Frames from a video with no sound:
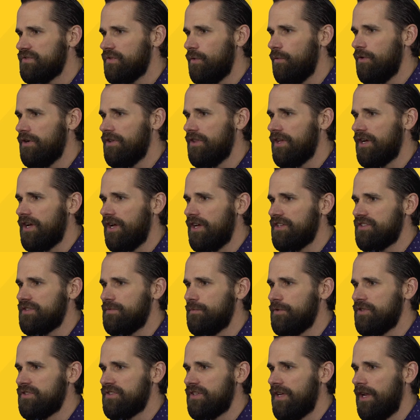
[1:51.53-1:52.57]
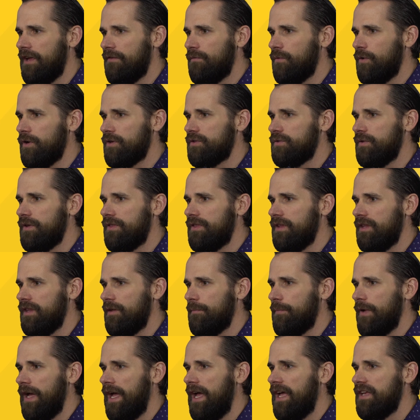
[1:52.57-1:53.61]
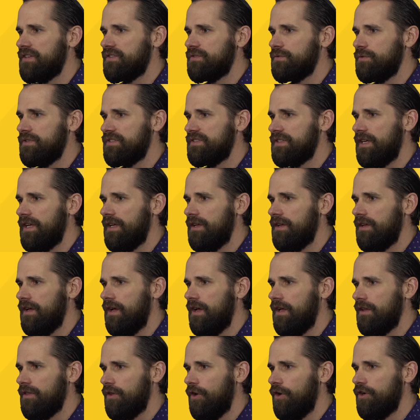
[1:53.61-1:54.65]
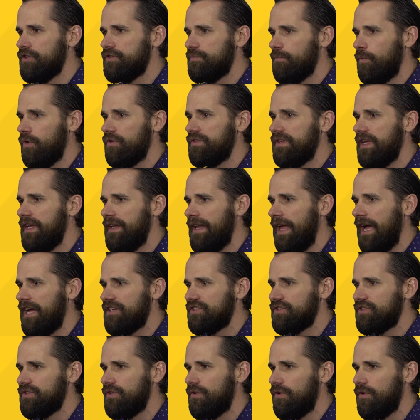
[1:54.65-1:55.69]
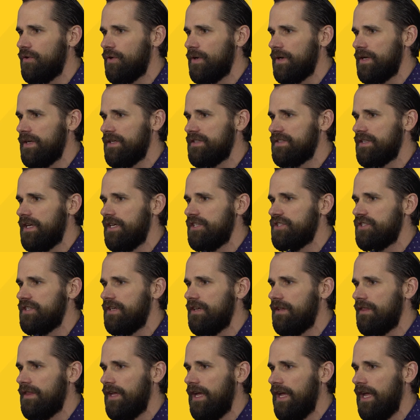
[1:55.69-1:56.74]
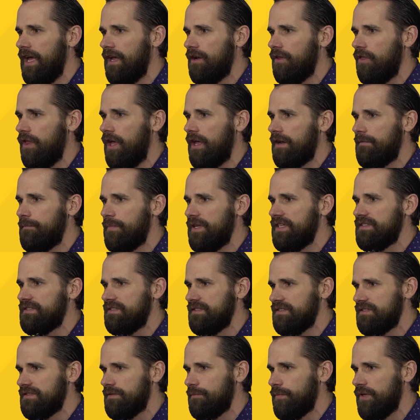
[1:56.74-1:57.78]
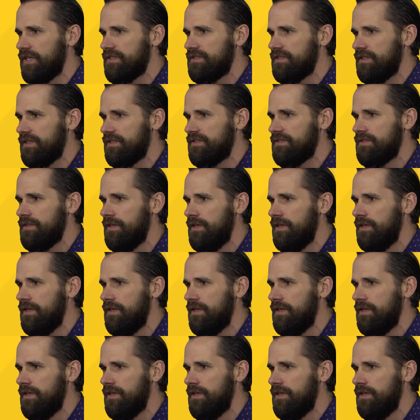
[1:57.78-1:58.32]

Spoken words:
So one of the customers that I've worked with in the past was a large multinational organization, and they had a lot of business-to-business